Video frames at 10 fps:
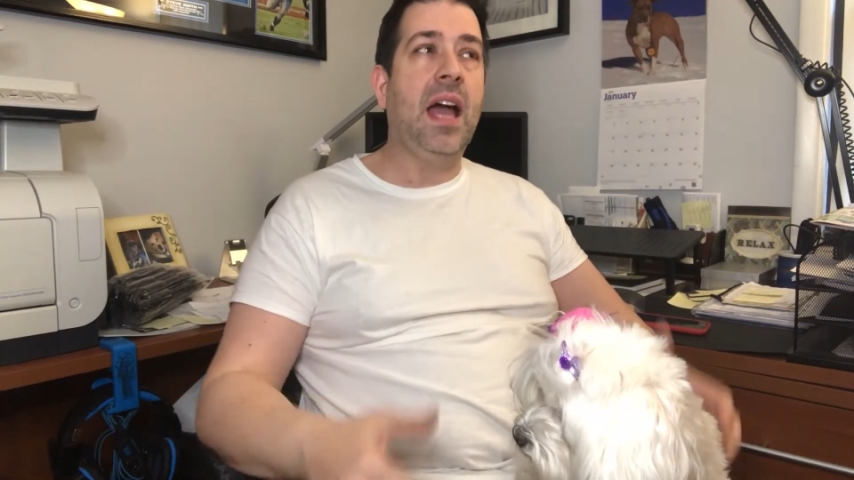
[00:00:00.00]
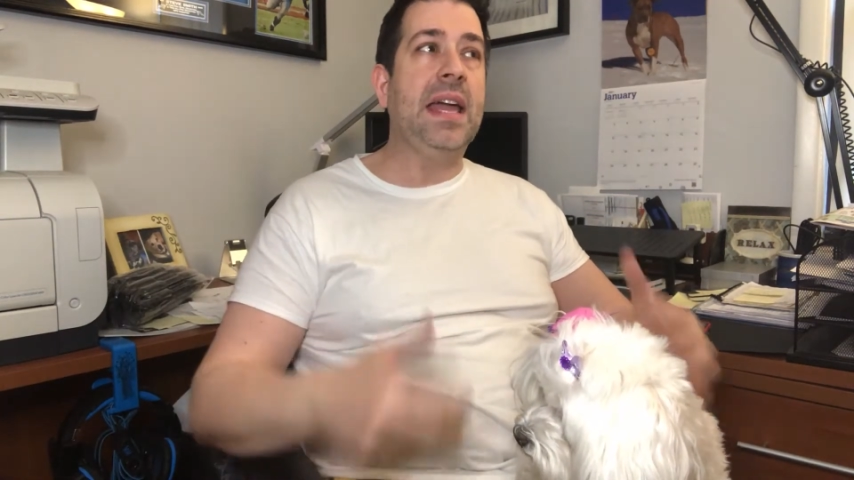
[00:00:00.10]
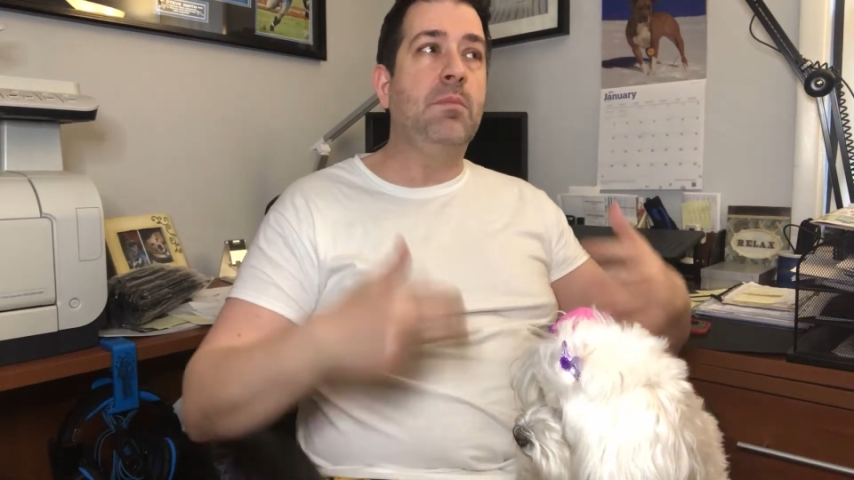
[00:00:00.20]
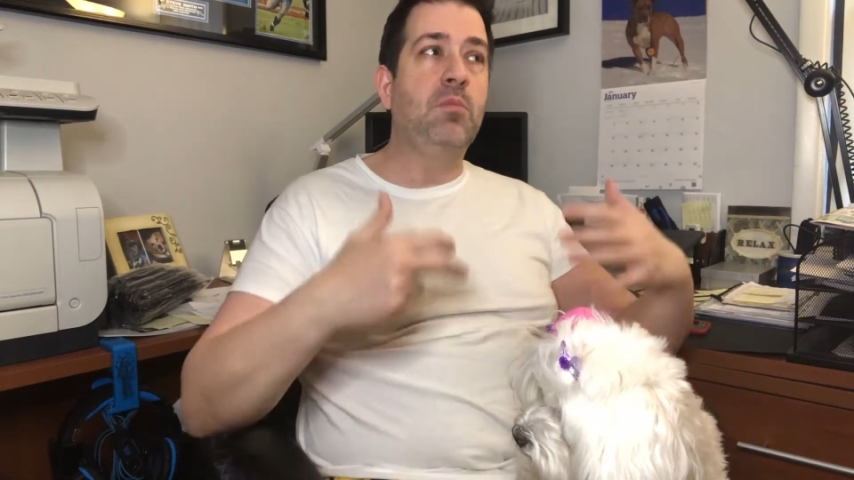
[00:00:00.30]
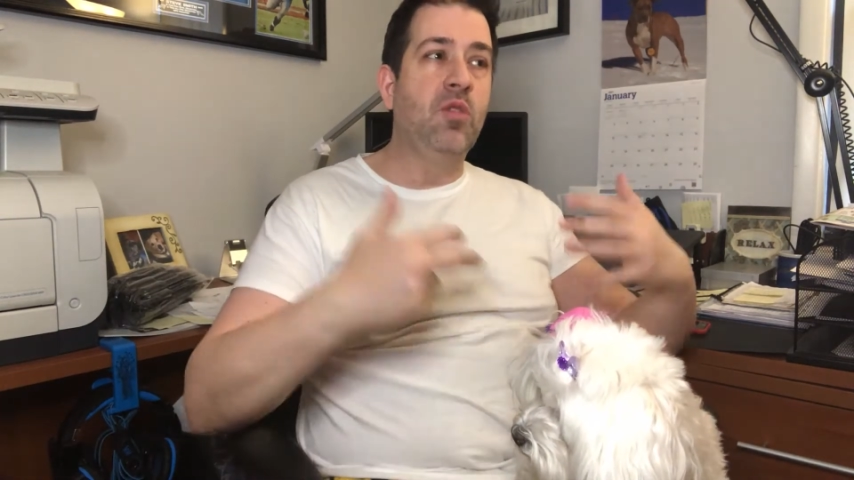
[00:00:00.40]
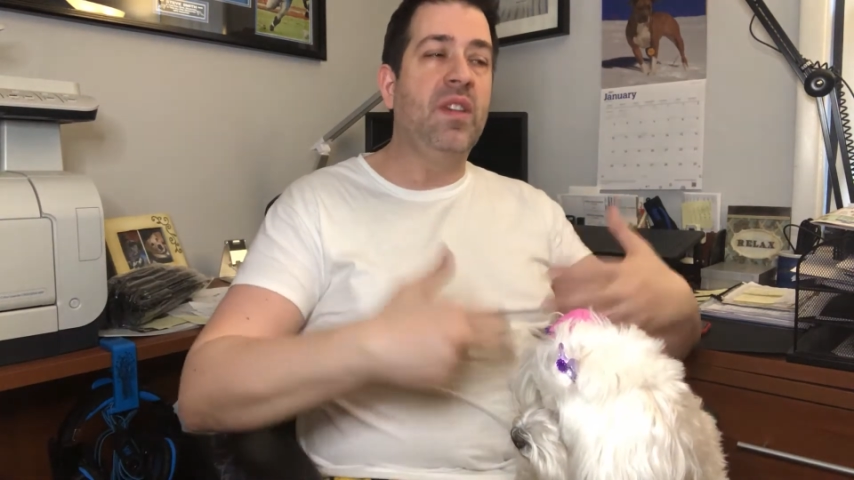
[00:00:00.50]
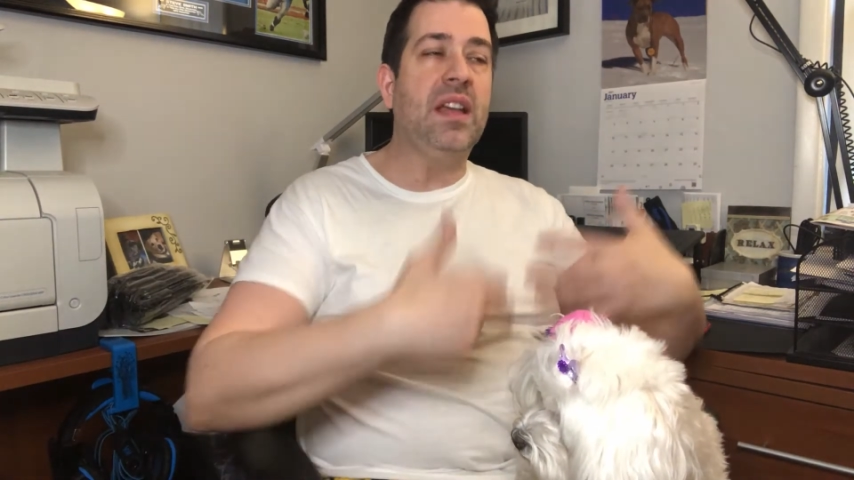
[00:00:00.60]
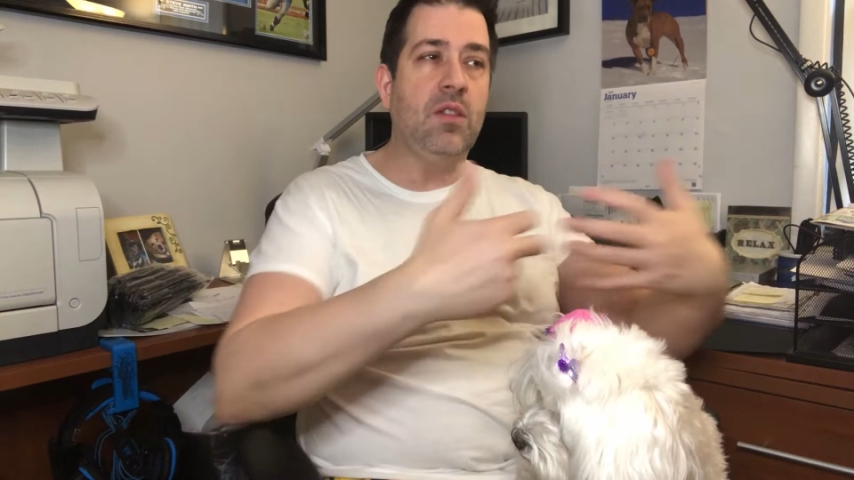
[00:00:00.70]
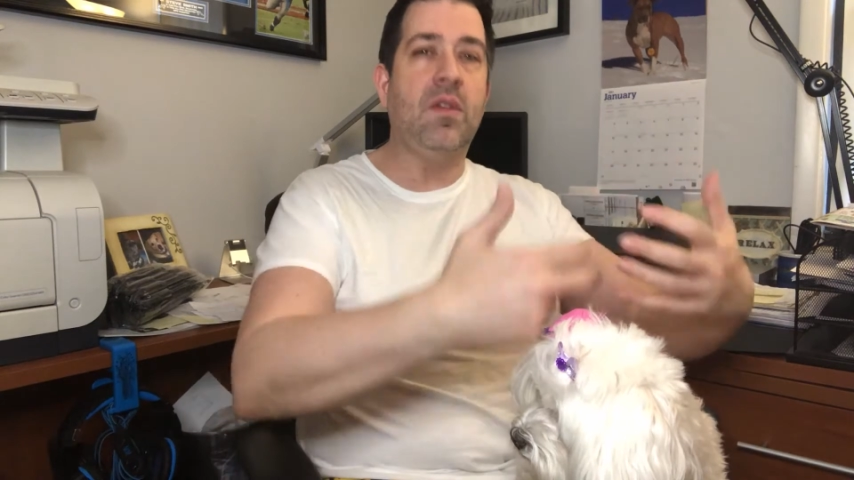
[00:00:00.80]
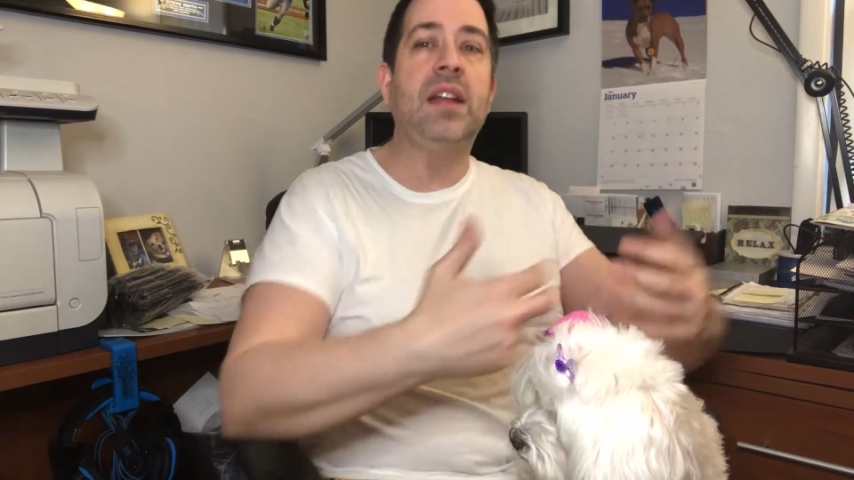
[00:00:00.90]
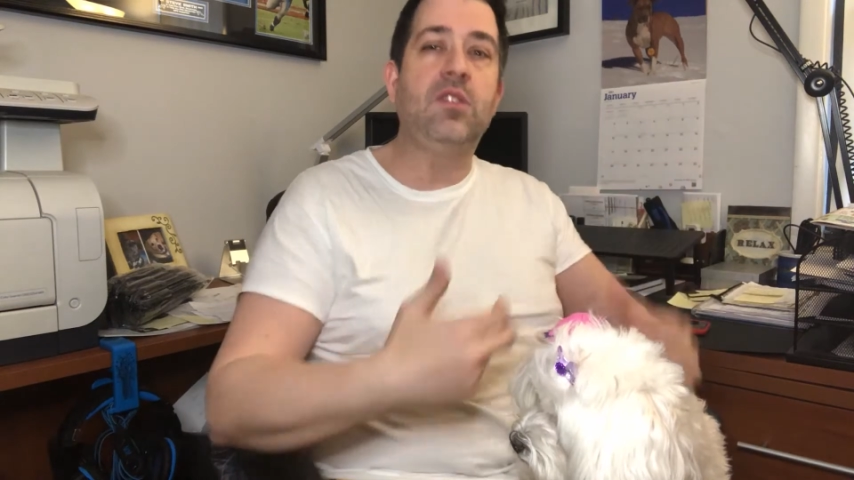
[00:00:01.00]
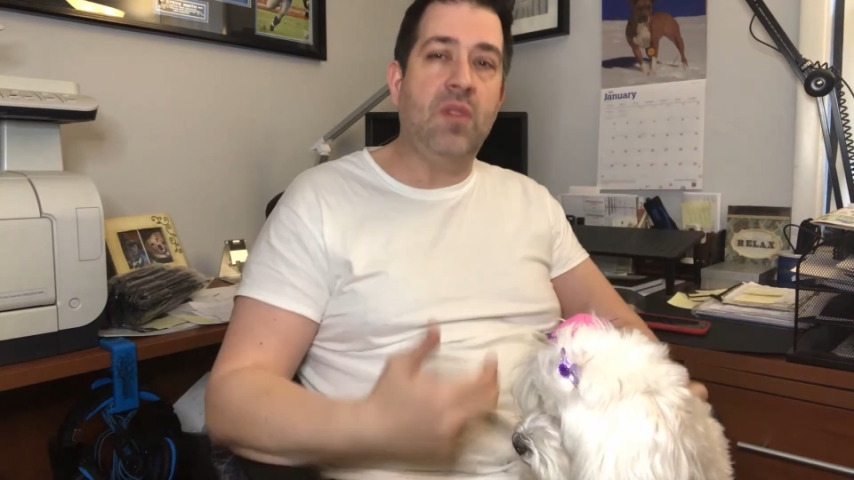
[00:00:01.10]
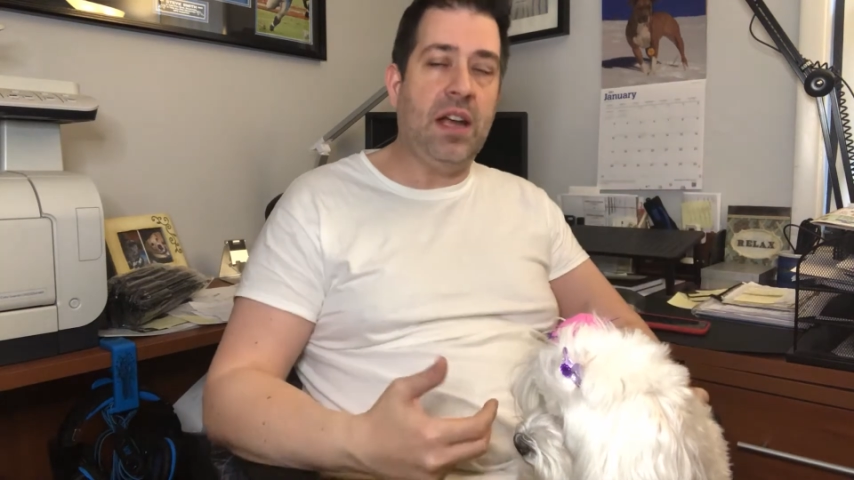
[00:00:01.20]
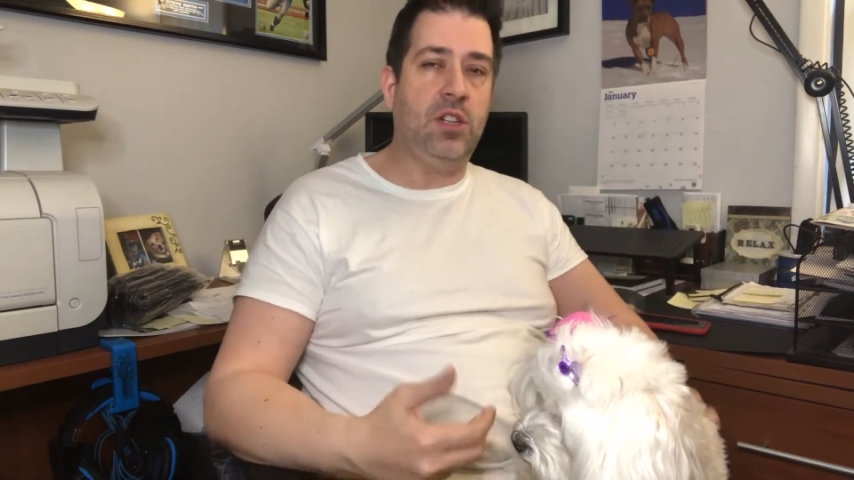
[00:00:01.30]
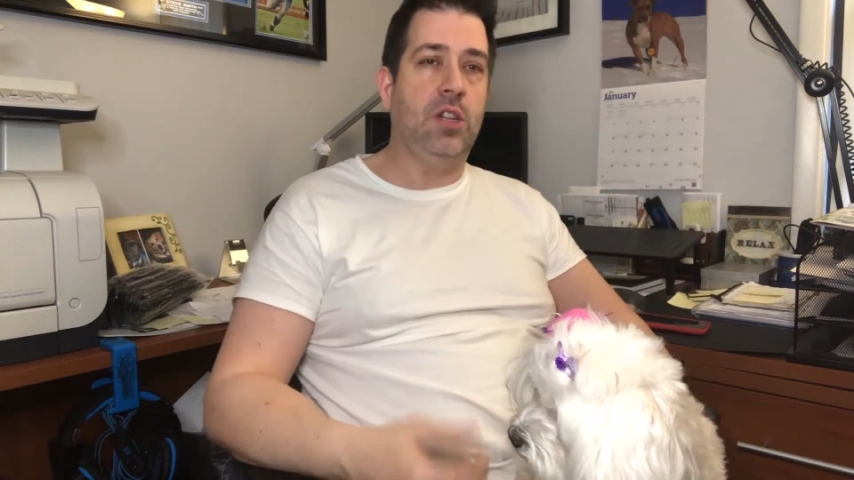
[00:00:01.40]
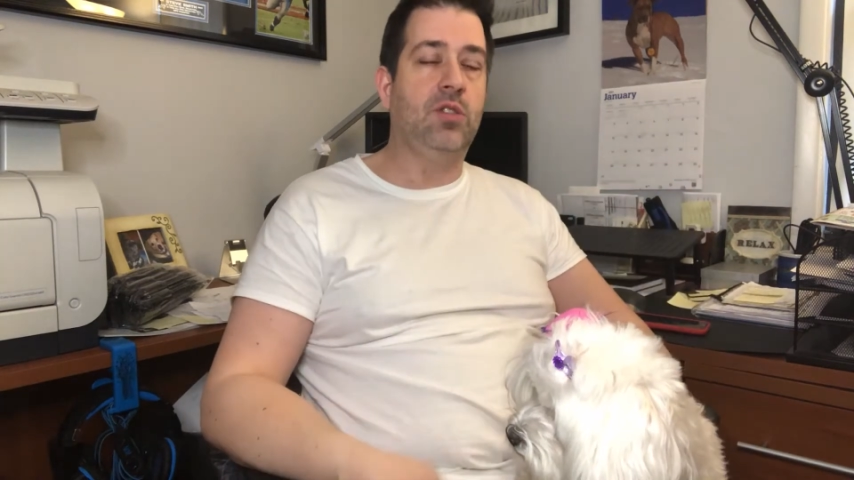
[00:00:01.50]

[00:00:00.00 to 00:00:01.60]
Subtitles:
in moving in the right direction.